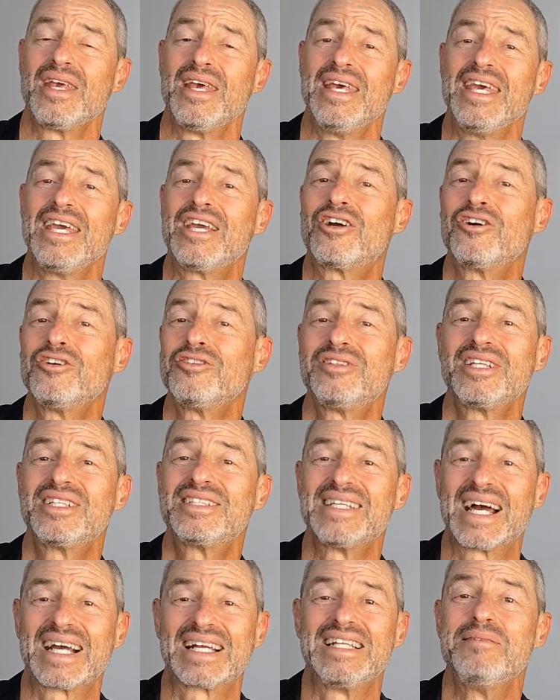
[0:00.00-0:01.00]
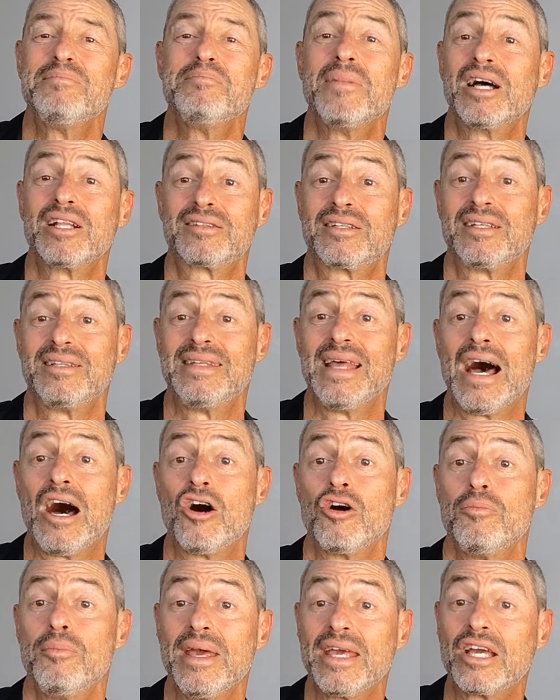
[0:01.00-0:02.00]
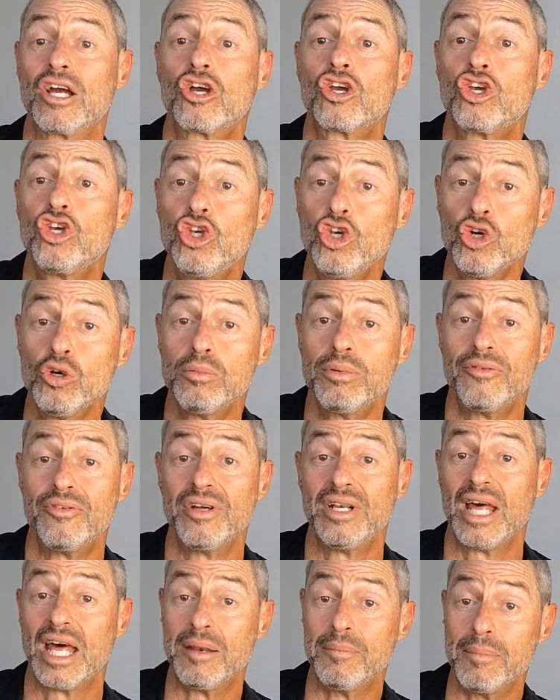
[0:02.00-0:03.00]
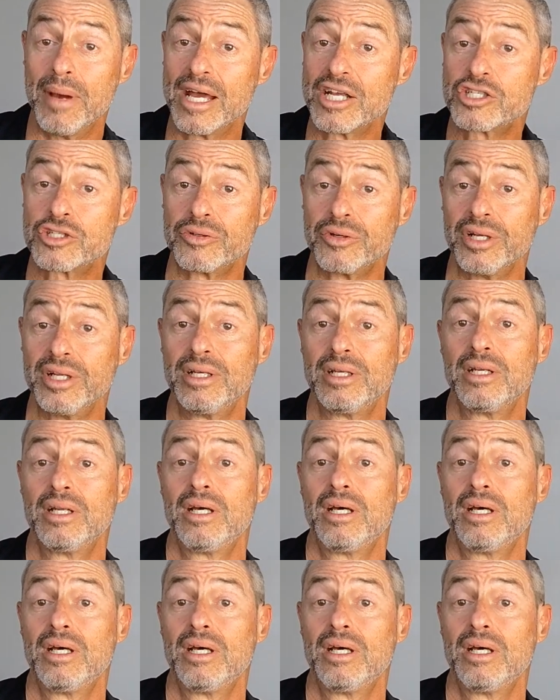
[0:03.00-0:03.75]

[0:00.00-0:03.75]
He couldn't exactly melt it down, make a cube of it and measure it.